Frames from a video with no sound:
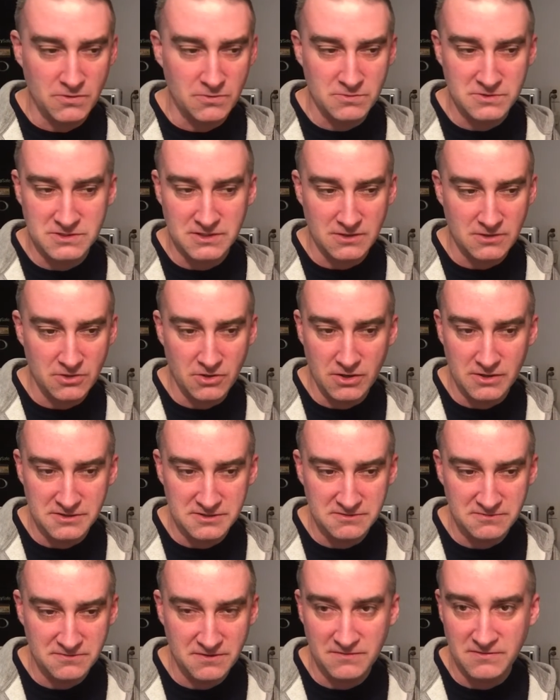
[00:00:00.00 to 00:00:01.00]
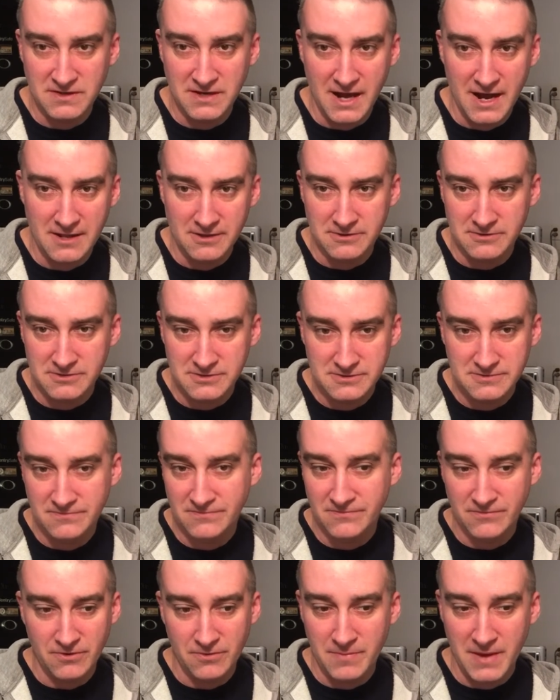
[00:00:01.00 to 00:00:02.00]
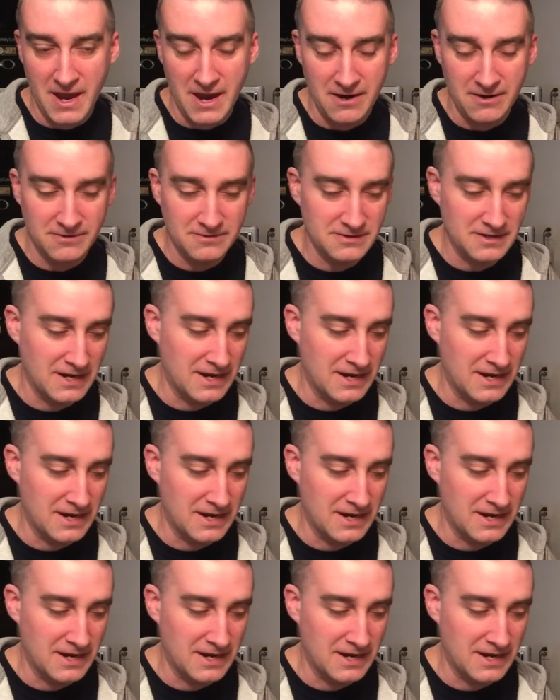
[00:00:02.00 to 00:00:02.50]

it was going to cost $50 for a pair,